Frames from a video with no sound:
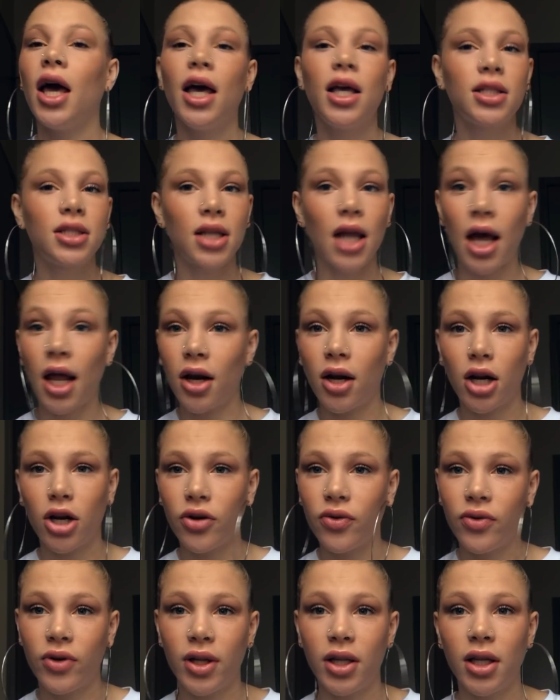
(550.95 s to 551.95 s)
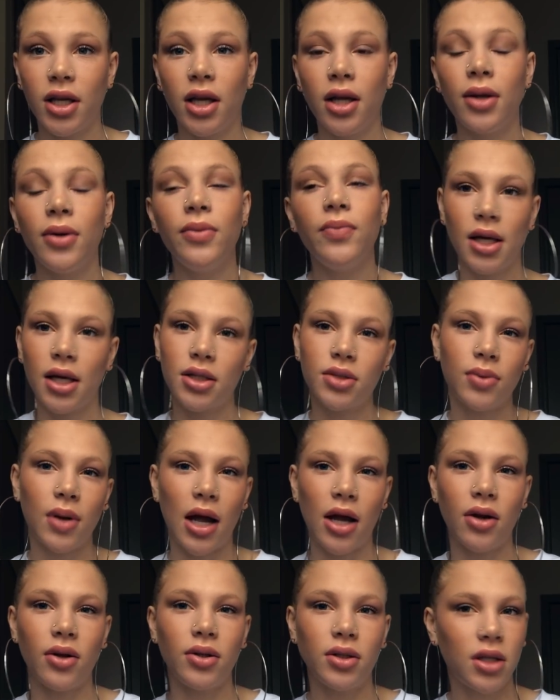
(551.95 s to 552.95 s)
It's not a good feeling. That's what
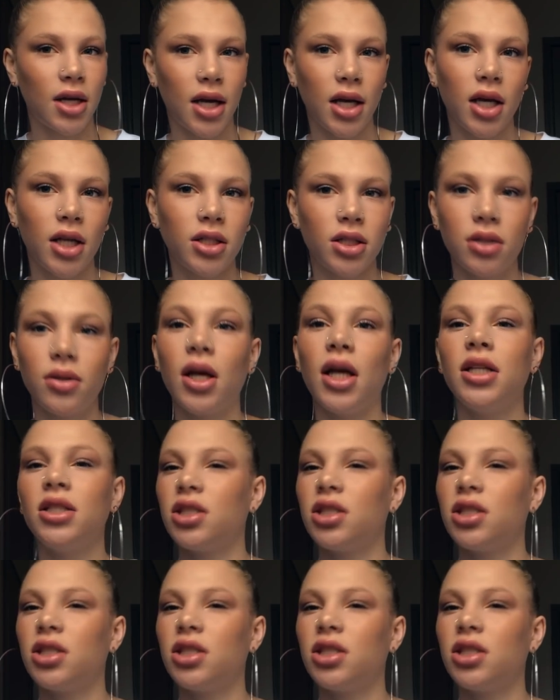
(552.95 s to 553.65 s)
I don't like. It just